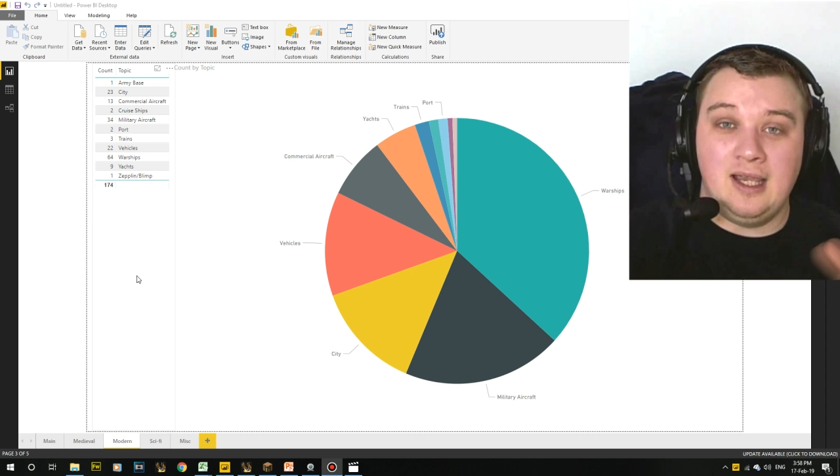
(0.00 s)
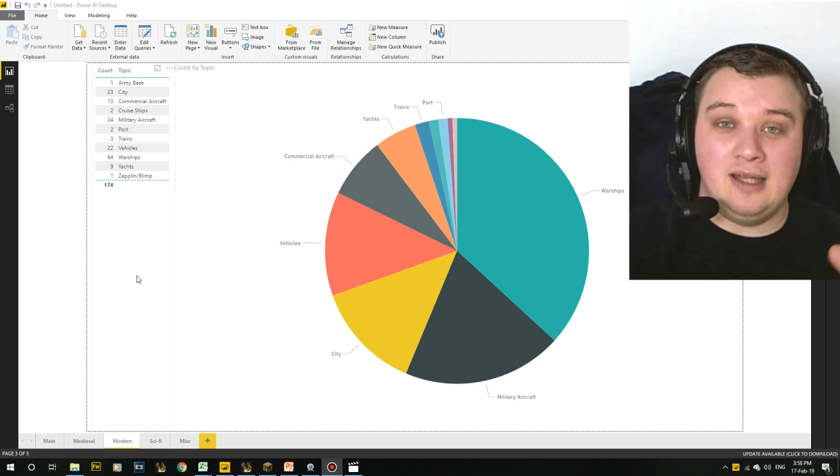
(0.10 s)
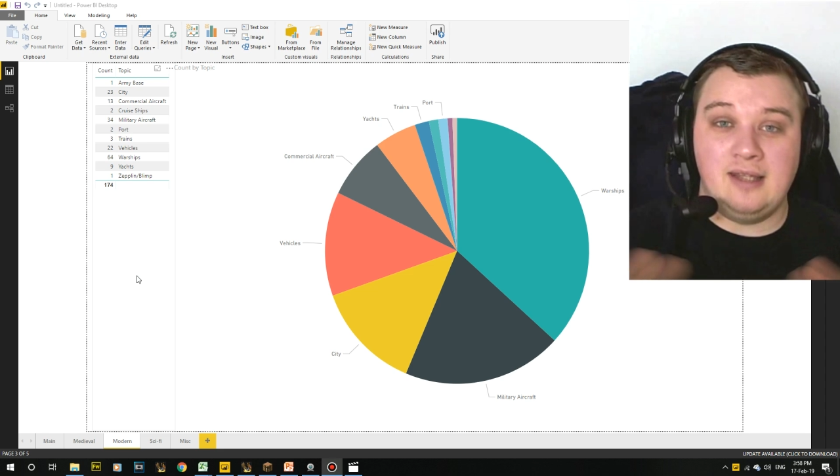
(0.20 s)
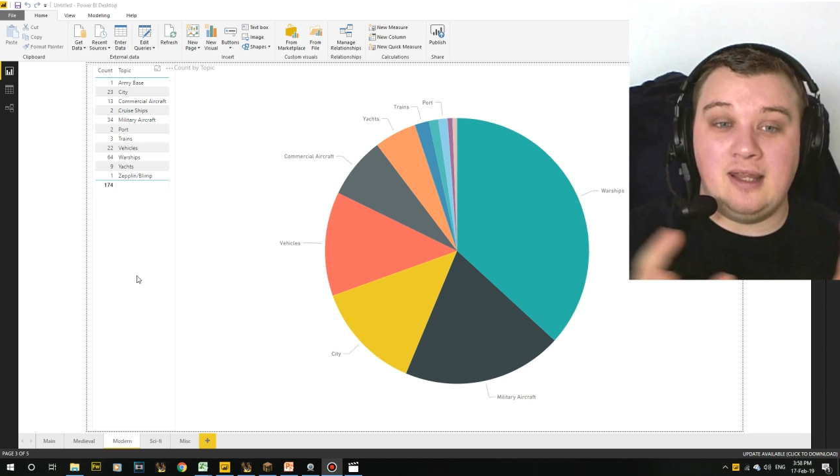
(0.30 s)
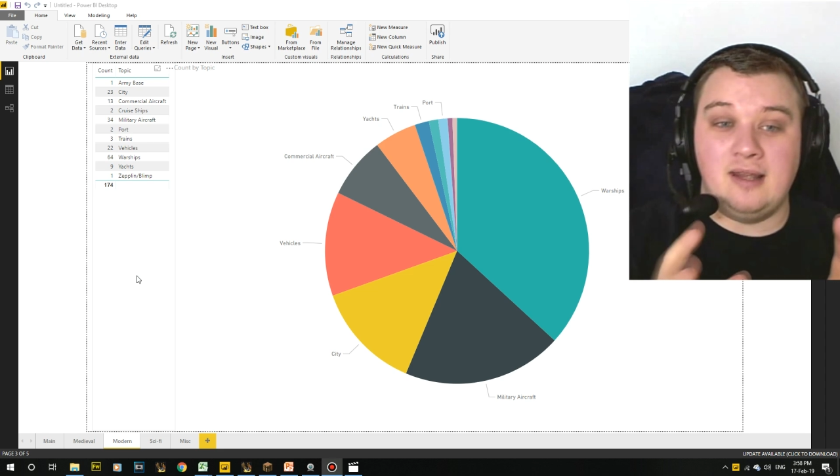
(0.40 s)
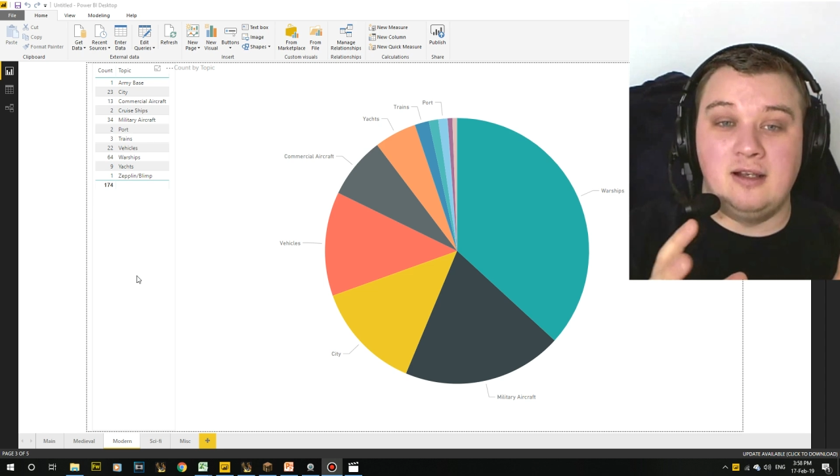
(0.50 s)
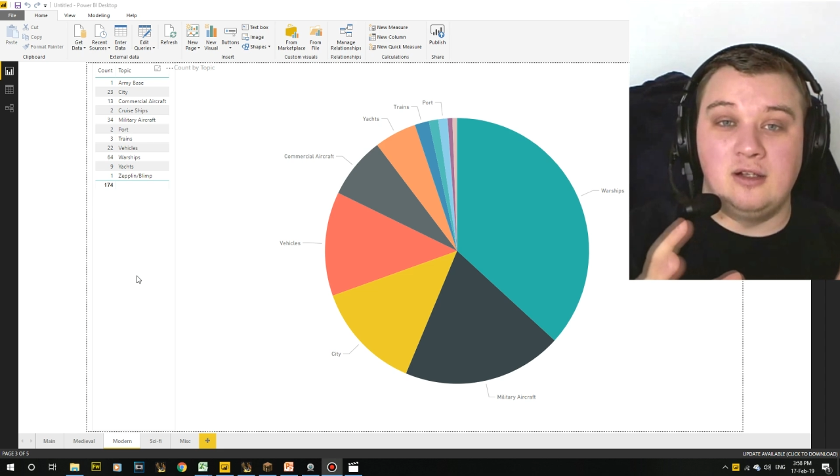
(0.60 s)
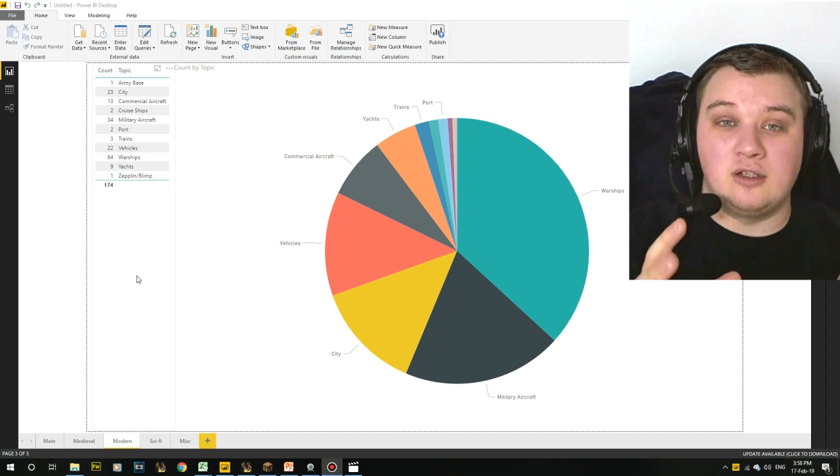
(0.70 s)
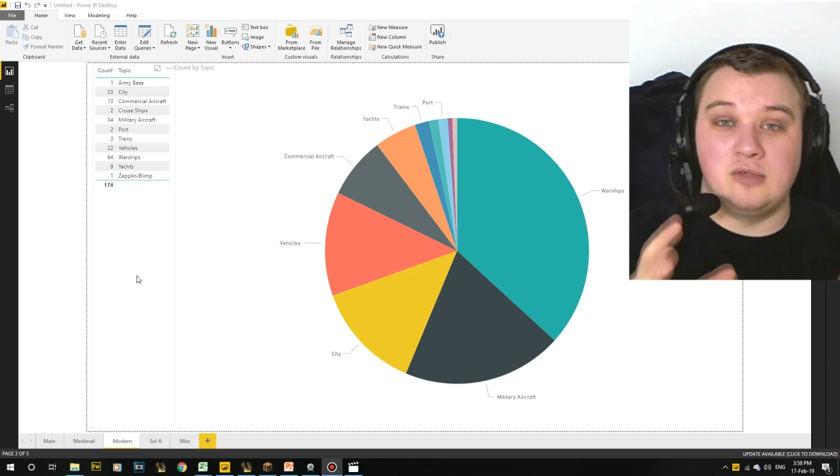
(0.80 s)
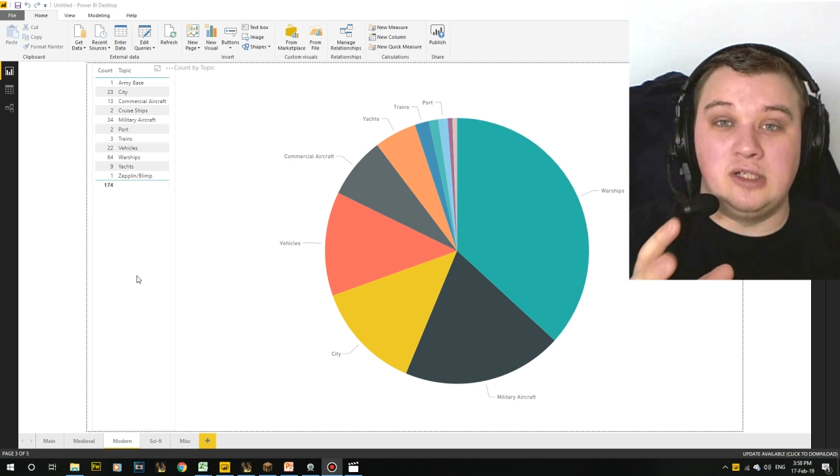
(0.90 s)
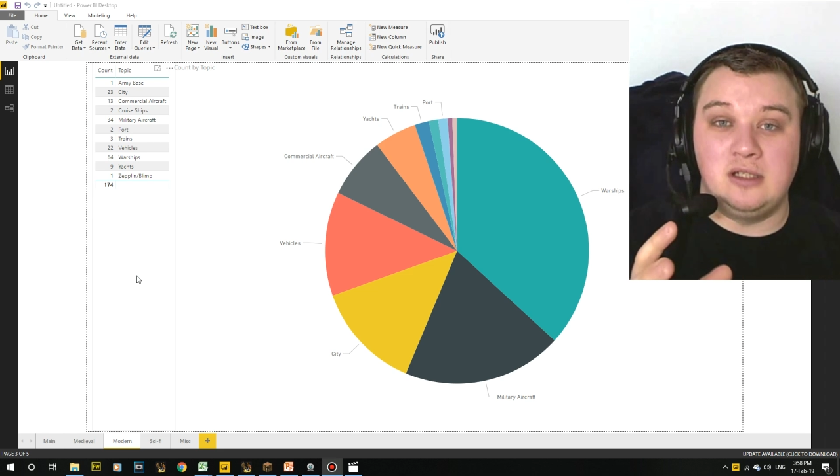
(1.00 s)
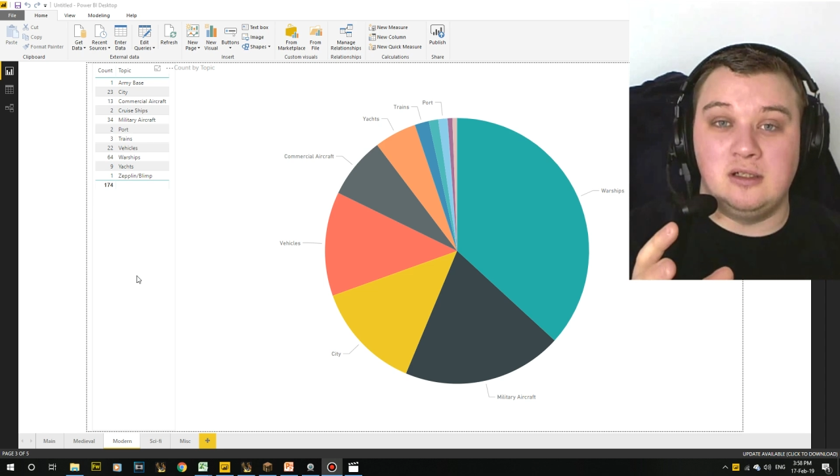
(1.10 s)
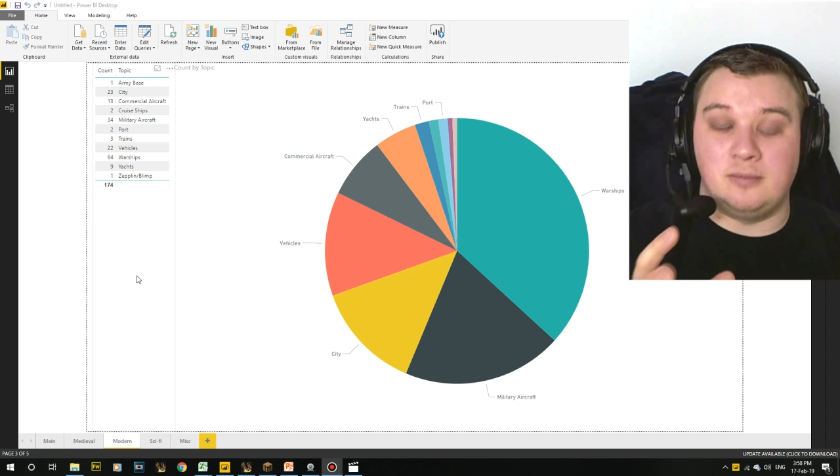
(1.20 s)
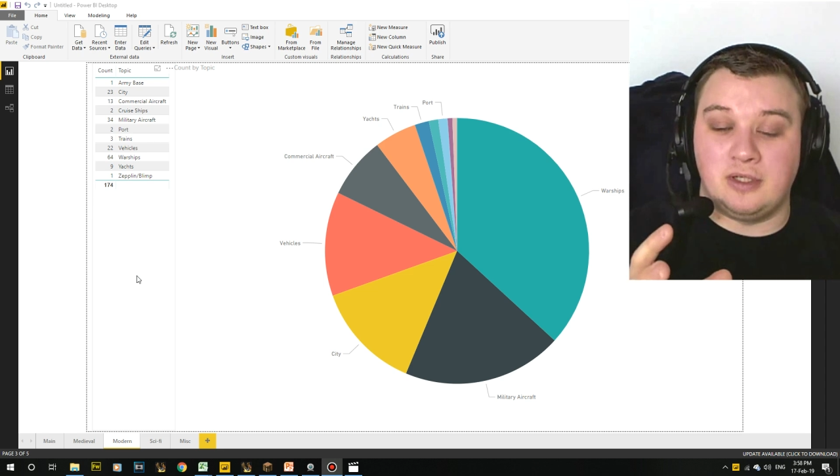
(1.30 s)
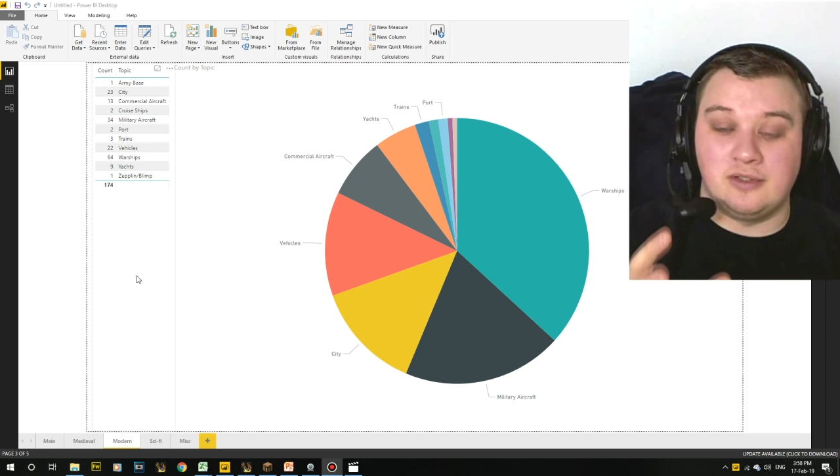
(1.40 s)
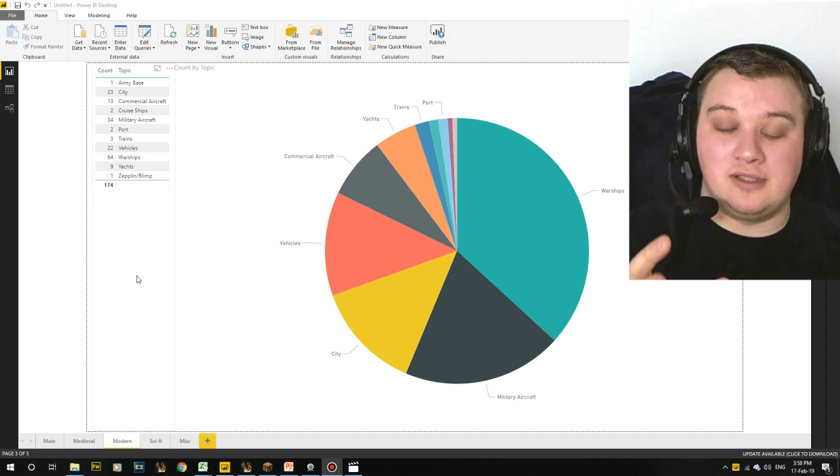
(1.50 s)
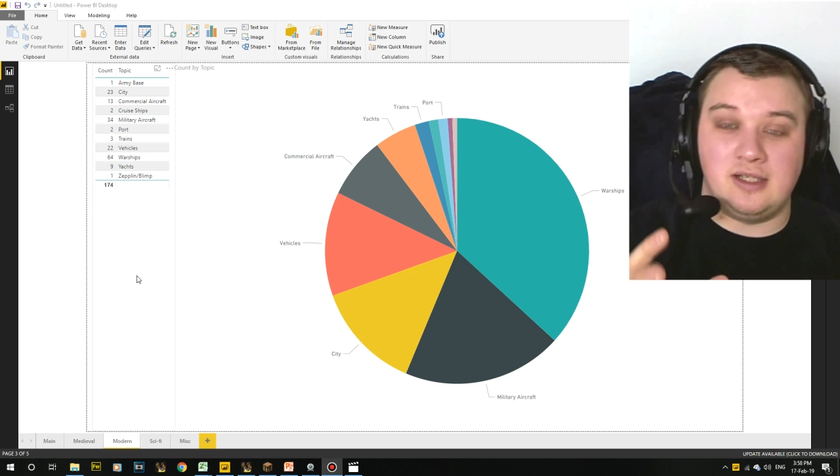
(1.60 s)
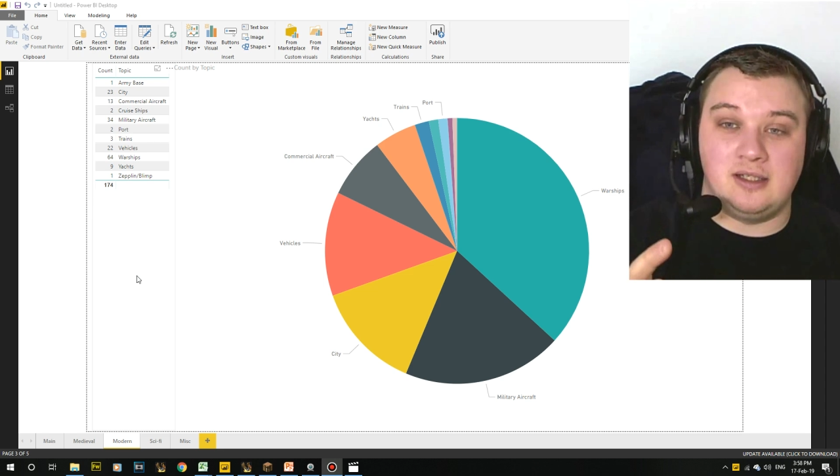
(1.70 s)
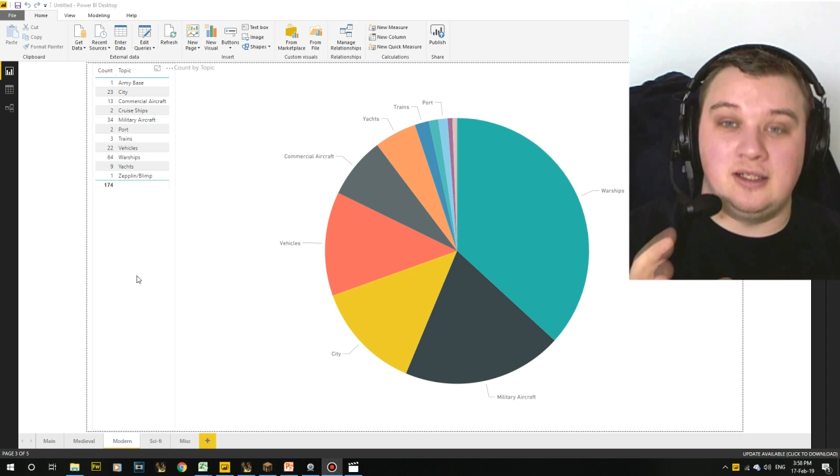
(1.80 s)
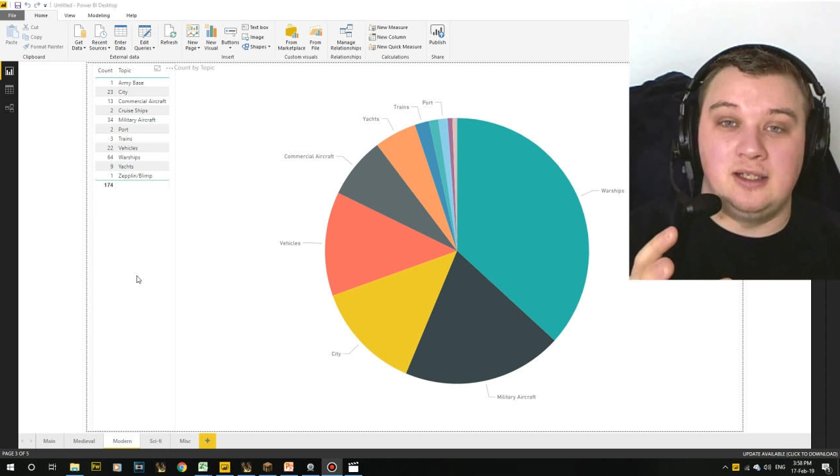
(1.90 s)
And that then looks really good because
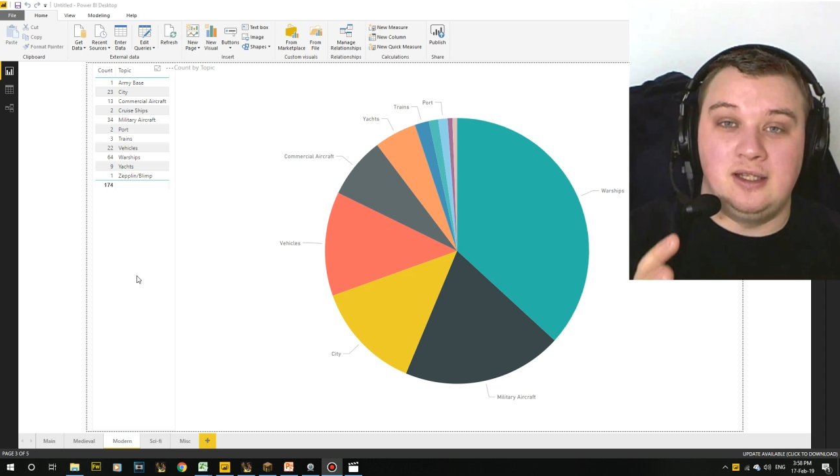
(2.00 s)
then